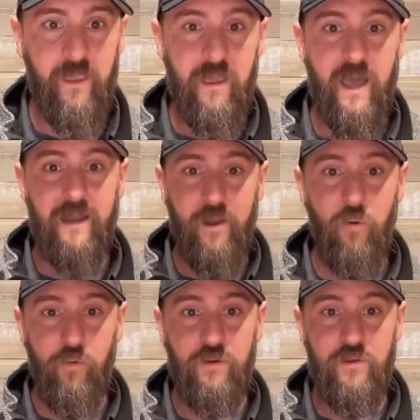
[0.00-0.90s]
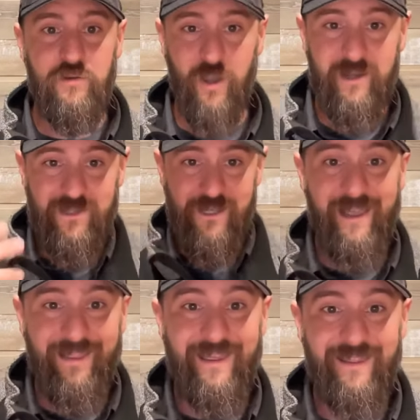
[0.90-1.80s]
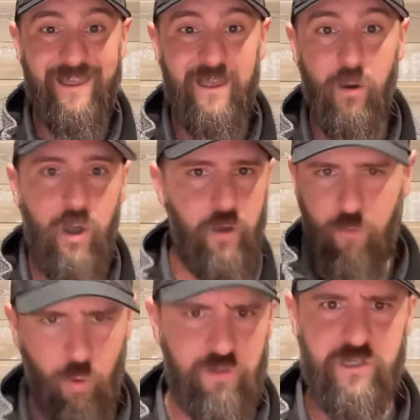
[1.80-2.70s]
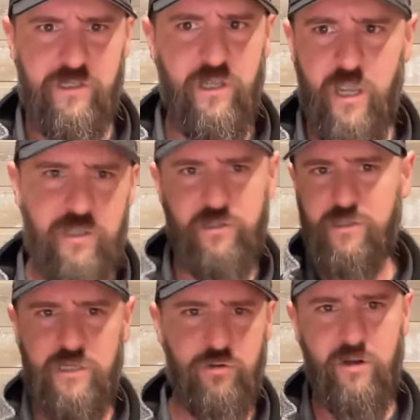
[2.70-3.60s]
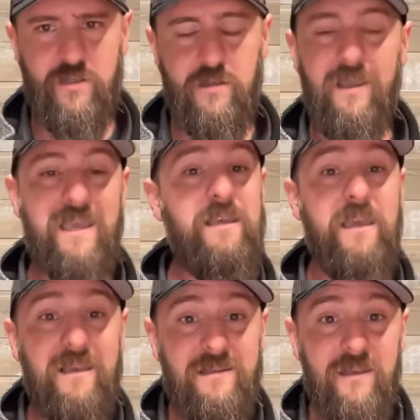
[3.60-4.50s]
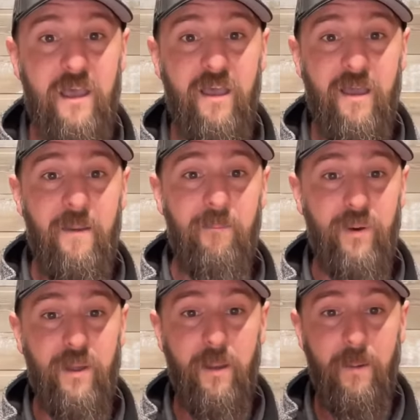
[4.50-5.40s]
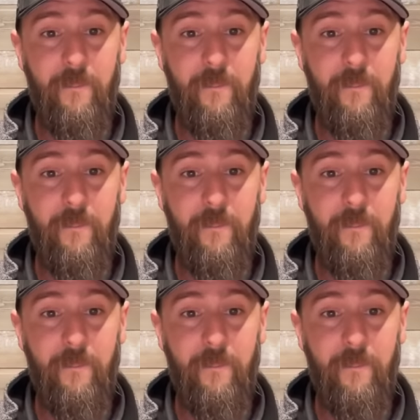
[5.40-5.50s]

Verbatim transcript: I know when you try to sell it, like oh, of course he say he's he's trying to he is, but